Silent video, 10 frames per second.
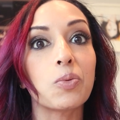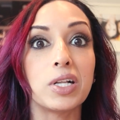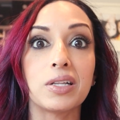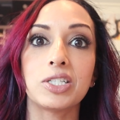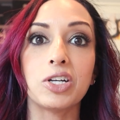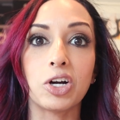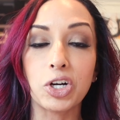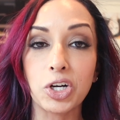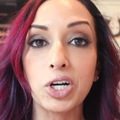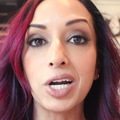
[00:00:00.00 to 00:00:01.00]
Well,
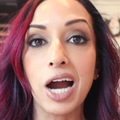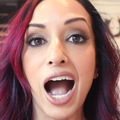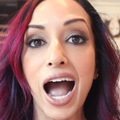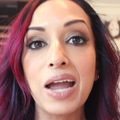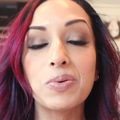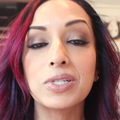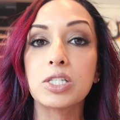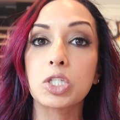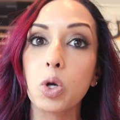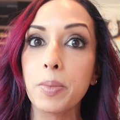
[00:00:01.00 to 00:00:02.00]
her eye was
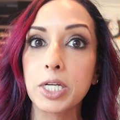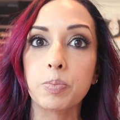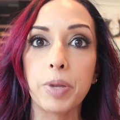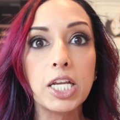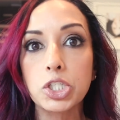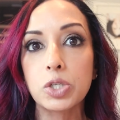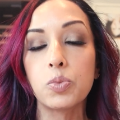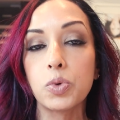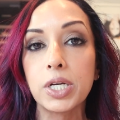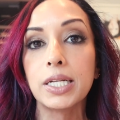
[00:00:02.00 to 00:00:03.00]
in so much pain she
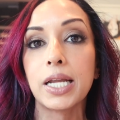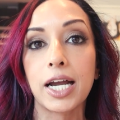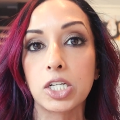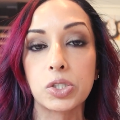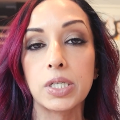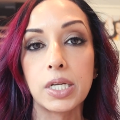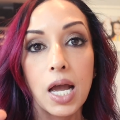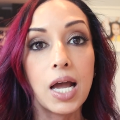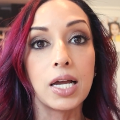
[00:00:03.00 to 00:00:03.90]
wouldn't actually